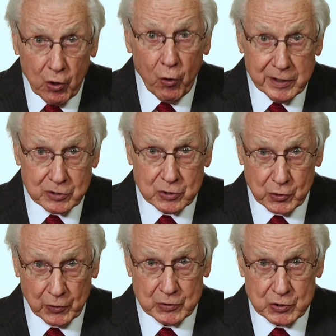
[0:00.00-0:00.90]
going to
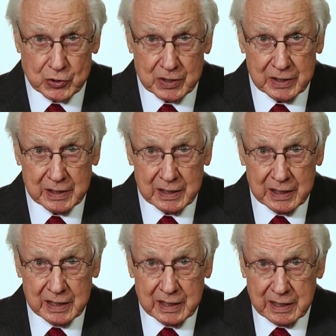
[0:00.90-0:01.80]
church.
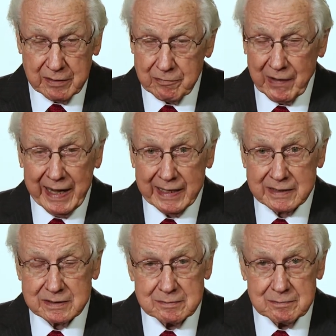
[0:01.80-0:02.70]
In
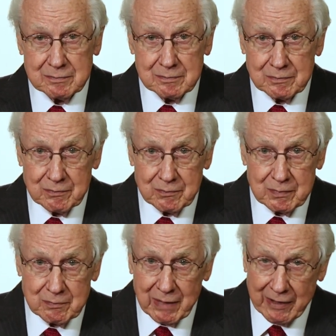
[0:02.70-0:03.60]
fact,
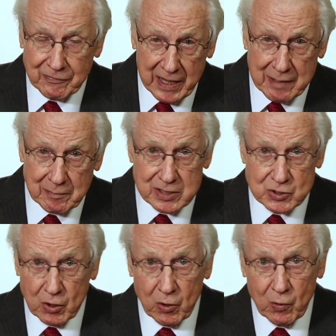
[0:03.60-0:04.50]
my family has
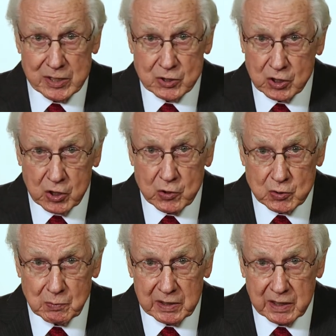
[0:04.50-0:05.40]
always
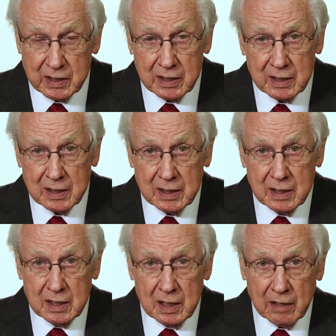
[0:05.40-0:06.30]
accused me
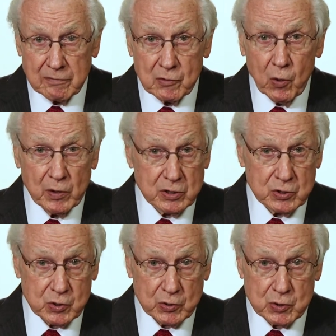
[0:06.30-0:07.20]
of going to
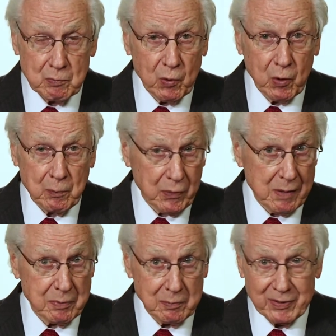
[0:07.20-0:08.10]
church more
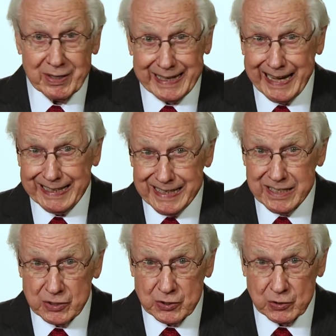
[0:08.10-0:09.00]
probably than I
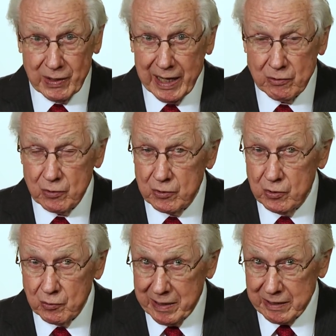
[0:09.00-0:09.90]
needed to. I don't know
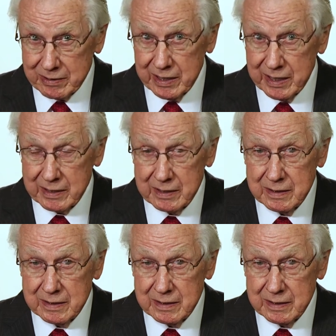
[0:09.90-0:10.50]
about that.